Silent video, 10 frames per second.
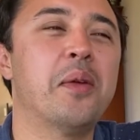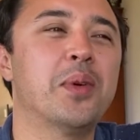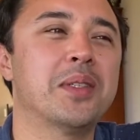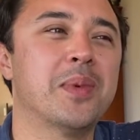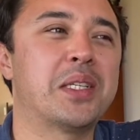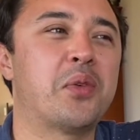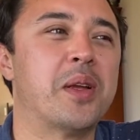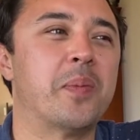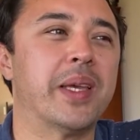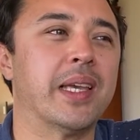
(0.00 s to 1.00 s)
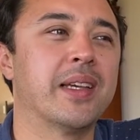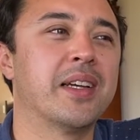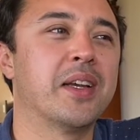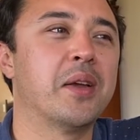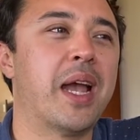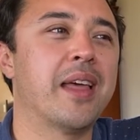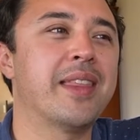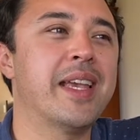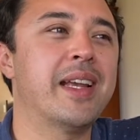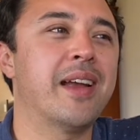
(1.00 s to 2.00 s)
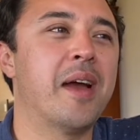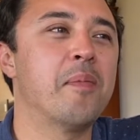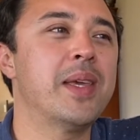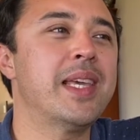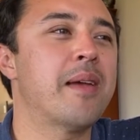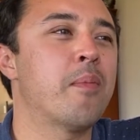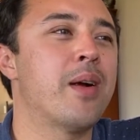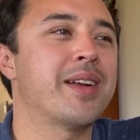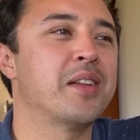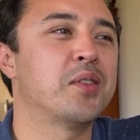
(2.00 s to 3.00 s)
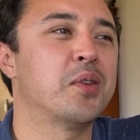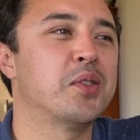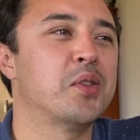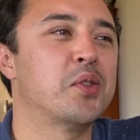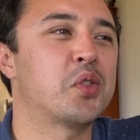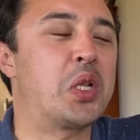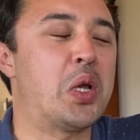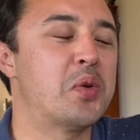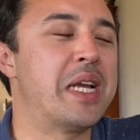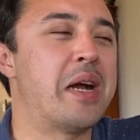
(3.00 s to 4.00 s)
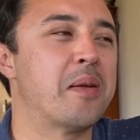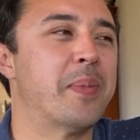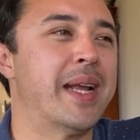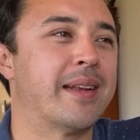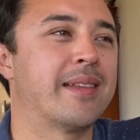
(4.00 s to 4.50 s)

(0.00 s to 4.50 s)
It was a bit creepy. I think me and Martin told you to slow down a bit.